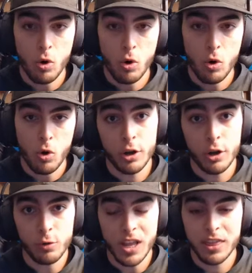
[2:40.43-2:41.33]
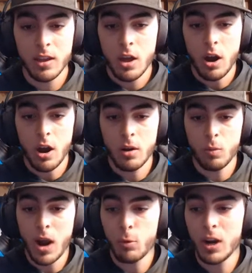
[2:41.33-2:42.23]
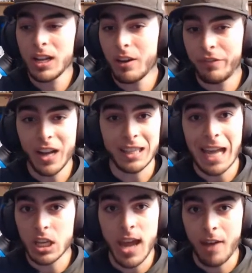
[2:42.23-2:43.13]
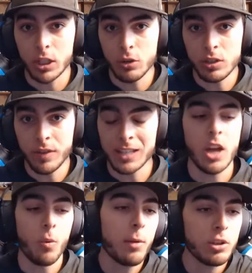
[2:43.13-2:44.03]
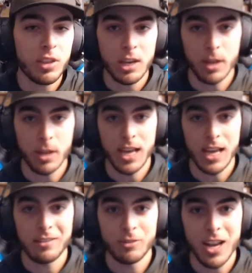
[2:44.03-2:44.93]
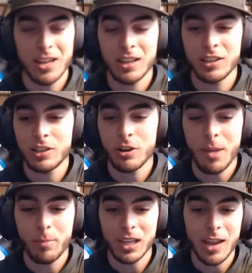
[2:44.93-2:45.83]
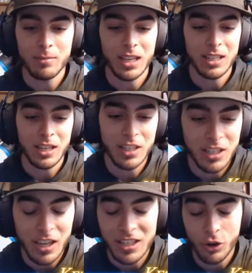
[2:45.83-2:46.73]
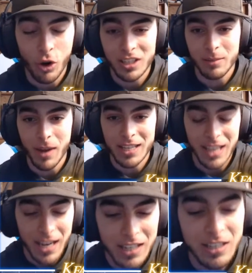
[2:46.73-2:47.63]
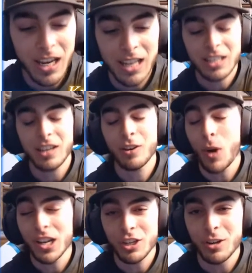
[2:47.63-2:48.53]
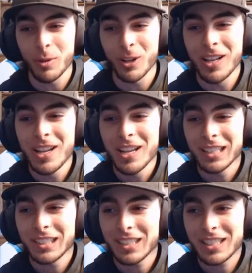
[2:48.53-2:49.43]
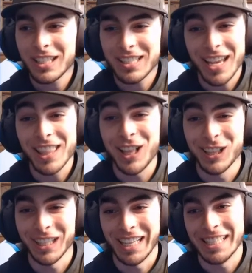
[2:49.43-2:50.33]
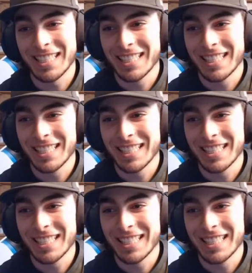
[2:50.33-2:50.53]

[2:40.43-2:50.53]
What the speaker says: what effect that's going to have on those events. No, why would you think about that, right? Because you're Epic Games. It just doesn't cross the mindset. It's questionable to say the least.